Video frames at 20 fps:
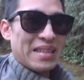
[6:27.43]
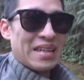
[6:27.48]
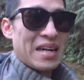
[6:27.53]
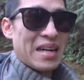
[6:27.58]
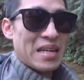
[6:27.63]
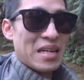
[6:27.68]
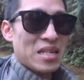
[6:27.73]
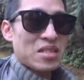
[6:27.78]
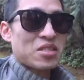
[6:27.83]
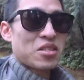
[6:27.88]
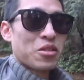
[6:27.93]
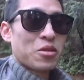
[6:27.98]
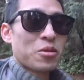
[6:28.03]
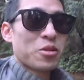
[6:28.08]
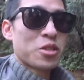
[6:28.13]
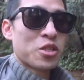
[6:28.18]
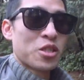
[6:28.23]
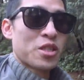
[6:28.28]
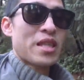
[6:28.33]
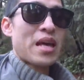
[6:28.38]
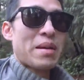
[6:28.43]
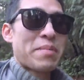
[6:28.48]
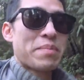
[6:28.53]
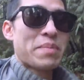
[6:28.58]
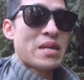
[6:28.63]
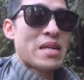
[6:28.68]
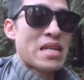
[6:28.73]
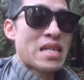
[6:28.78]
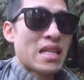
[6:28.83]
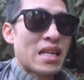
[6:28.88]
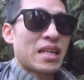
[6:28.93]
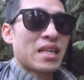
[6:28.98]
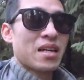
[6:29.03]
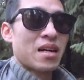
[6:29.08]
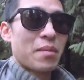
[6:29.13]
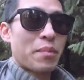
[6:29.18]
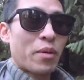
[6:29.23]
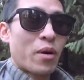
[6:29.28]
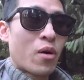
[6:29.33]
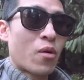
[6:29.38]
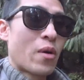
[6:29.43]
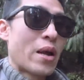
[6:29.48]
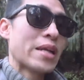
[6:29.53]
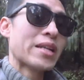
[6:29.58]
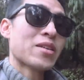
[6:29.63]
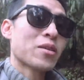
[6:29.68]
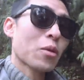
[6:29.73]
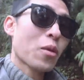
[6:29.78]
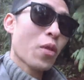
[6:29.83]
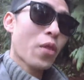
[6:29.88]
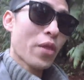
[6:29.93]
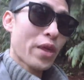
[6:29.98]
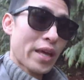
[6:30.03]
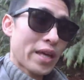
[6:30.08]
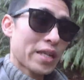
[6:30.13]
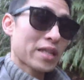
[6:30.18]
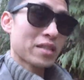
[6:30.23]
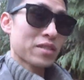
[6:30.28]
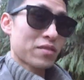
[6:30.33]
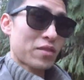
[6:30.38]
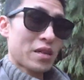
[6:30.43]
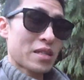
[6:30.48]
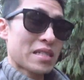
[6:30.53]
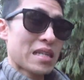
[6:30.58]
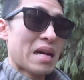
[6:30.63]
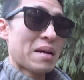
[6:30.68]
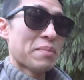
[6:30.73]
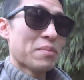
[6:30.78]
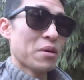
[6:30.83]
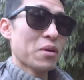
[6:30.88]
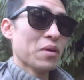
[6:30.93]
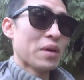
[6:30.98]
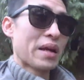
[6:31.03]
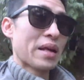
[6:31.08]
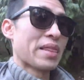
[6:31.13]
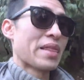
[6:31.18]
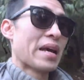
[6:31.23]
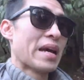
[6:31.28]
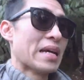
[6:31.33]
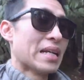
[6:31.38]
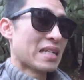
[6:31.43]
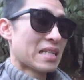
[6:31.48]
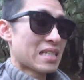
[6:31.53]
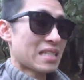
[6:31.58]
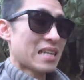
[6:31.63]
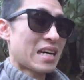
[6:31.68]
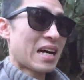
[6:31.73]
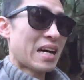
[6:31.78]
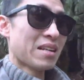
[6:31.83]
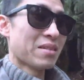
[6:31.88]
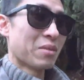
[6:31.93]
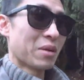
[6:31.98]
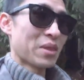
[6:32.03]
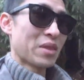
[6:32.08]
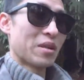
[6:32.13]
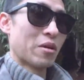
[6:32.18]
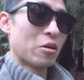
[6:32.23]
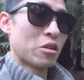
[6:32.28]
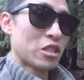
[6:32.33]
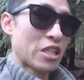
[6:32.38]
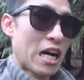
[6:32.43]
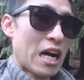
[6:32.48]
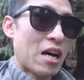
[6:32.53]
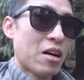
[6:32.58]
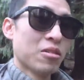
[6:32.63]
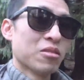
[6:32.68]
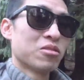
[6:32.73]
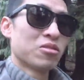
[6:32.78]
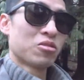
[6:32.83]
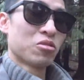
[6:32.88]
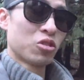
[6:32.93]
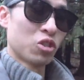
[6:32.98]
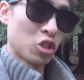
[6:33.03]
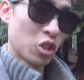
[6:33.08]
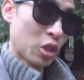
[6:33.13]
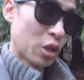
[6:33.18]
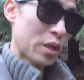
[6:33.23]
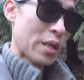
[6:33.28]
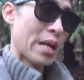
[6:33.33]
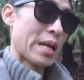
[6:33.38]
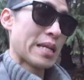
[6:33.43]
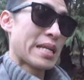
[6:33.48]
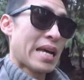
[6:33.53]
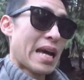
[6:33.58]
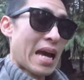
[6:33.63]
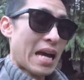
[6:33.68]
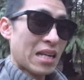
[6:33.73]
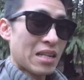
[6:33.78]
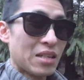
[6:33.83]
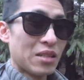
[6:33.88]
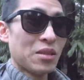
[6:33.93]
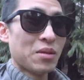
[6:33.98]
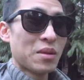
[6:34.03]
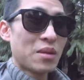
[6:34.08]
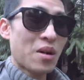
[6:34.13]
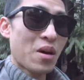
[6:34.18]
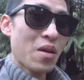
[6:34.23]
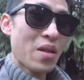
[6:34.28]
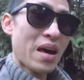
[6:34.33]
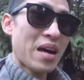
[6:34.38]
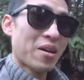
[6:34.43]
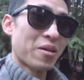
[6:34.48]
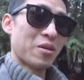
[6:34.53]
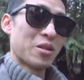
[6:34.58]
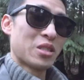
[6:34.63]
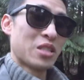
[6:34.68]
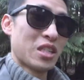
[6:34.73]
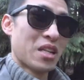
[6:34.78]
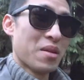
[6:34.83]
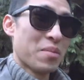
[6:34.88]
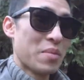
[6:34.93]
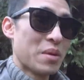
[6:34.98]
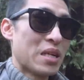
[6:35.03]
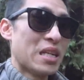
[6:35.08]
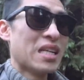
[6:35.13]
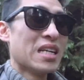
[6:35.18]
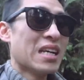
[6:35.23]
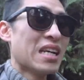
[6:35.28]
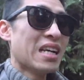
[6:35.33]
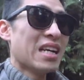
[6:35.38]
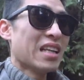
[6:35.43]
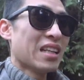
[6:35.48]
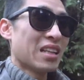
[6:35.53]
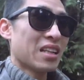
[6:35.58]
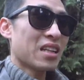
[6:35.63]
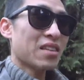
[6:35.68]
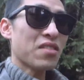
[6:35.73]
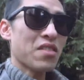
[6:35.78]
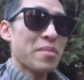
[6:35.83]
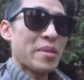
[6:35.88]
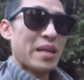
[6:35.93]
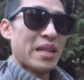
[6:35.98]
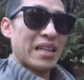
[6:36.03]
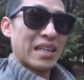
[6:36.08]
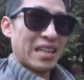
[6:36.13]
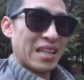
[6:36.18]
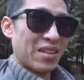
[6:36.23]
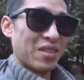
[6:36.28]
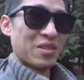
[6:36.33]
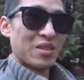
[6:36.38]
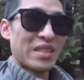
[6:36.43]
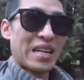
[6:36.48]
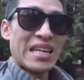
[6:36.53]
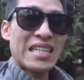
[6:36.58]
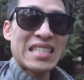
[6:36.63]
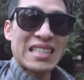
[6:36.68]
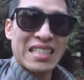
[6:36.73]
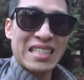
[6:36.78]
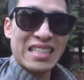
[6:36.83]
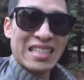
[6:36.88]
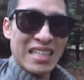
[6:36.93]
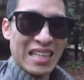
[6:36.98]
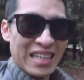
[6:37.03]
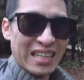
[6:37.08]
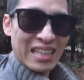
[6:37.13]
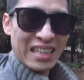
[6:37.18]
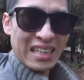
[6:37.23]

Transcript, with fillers: I guess too, should that be like a parental thing, for example, like they decide what their child should and can do and all that, or should it be the government, like in those cases?